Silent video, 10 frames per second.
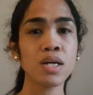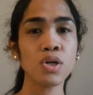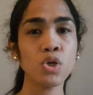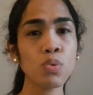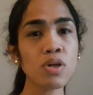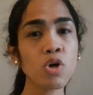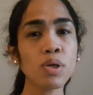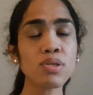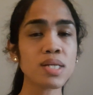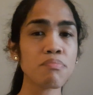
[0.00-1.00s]
You will going
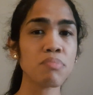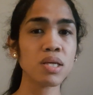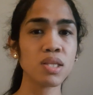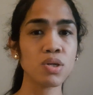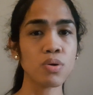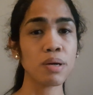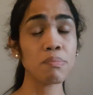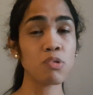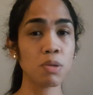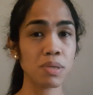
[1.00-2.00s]
to submit your
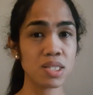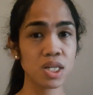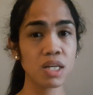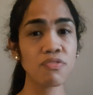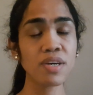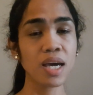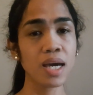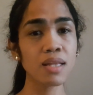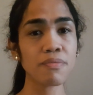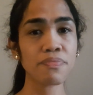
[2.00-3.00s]
employment
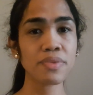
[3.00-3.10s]
certificate,